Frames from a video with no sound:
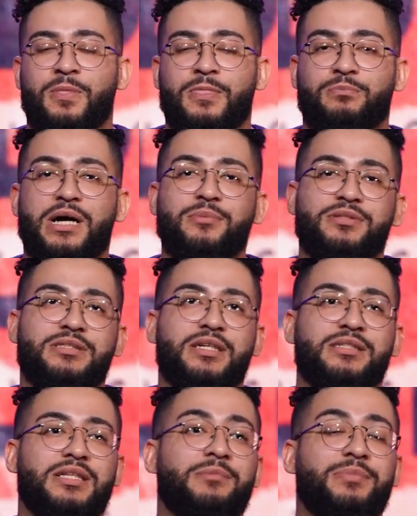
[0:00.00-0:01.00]
The Bible
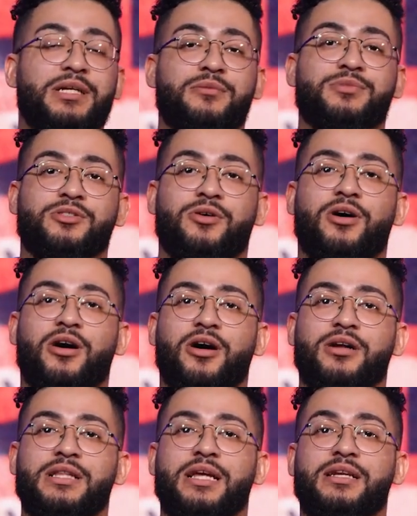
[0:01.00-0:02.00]
says they bit him so
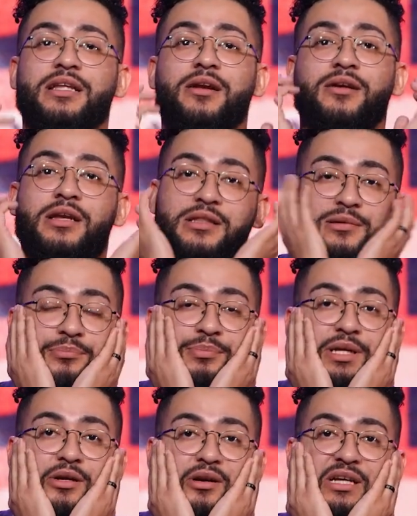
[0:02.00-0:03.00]
hard that literally the
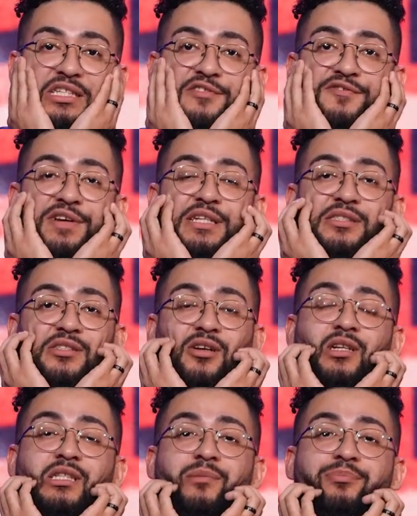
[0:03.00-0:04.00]
beard on his face
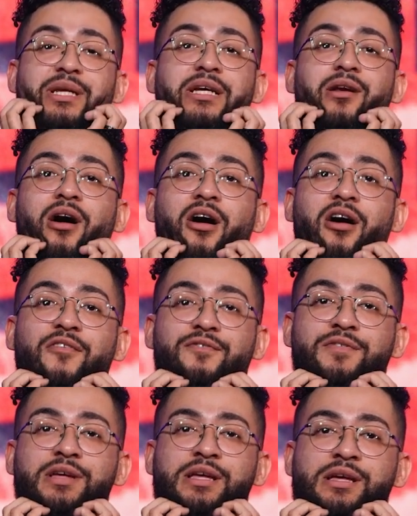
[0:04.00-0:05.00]
started to peel
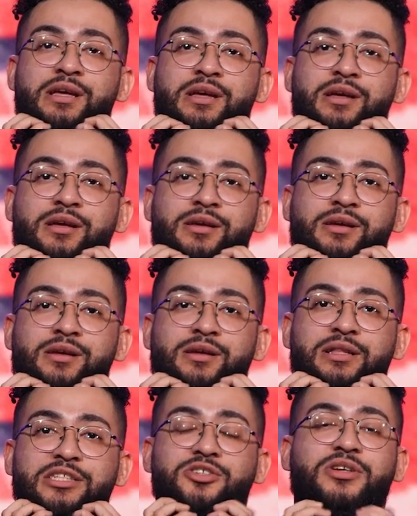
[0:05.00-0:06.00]
off,
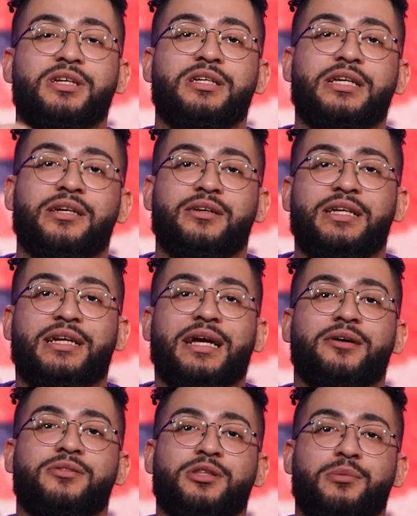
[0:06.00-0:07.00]
that you can literally
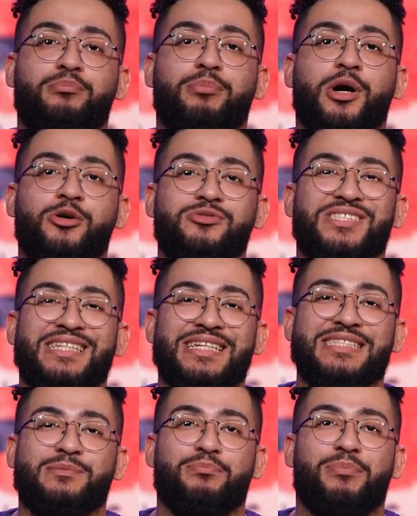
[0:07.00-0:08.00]
count the bones in
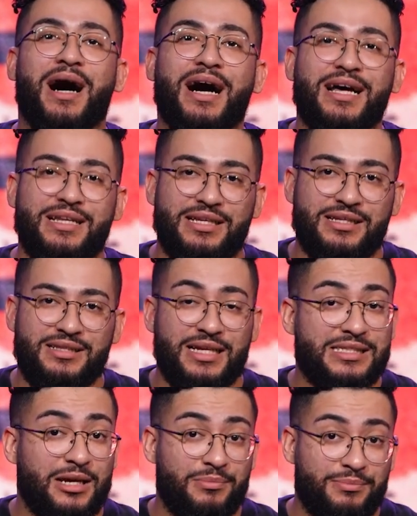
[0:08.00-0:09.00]
his body.
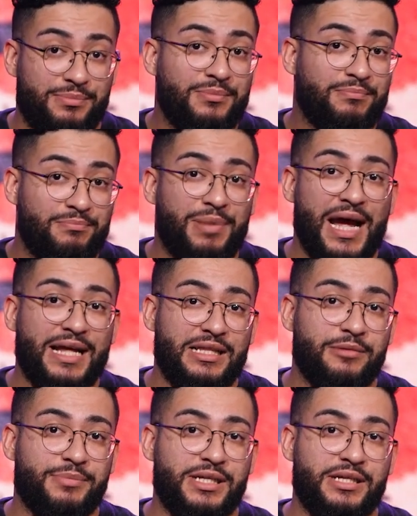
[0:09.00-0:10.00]
That's how bad
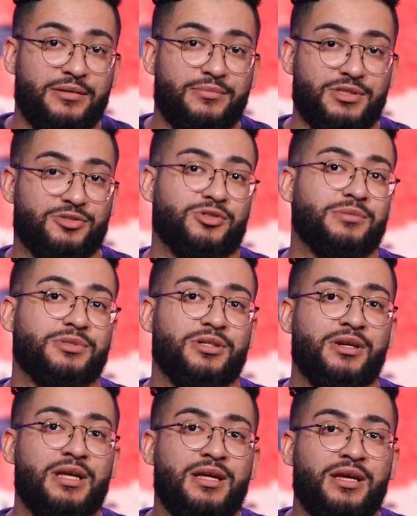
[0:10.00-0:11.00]
they beat him, the
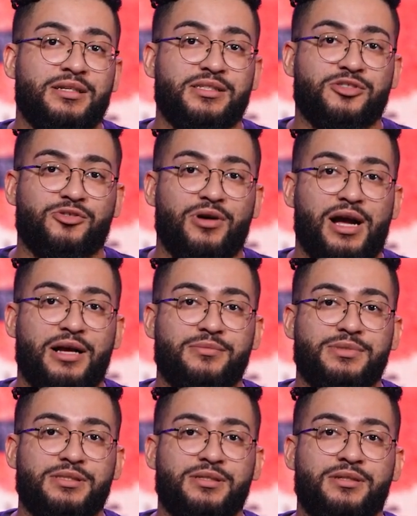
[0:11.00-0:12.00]
scripture
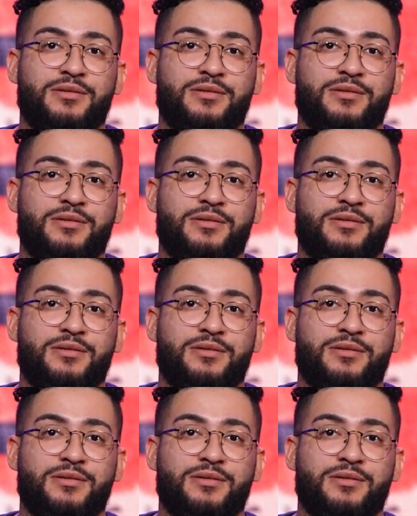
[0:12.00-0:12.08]
describes.